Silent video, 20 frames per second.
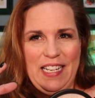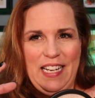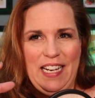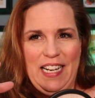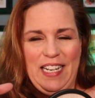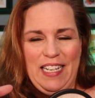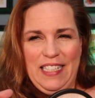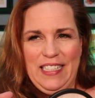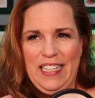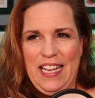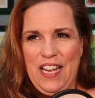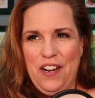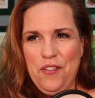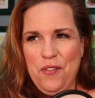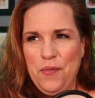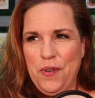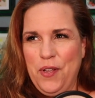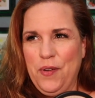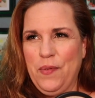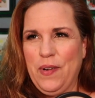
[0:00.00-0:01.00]
I don't know
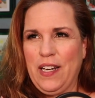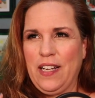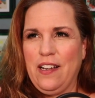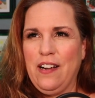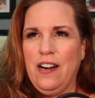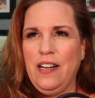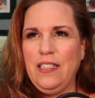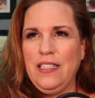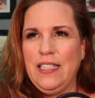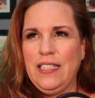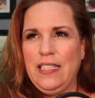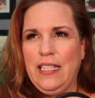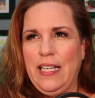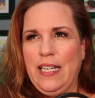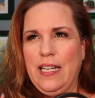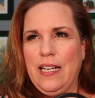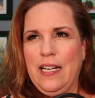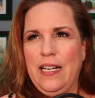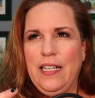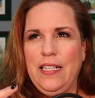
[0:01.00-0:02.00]
what you want to call it,
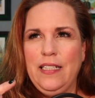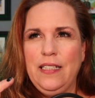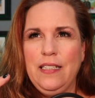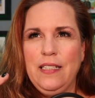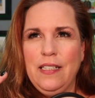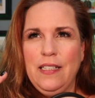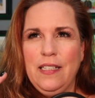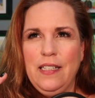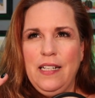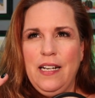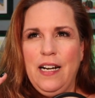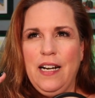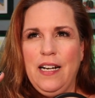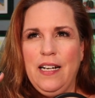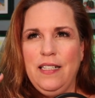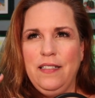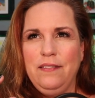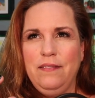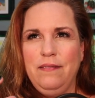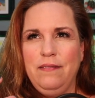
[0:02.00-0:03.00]
like
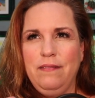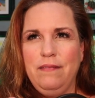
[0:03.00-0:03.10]
an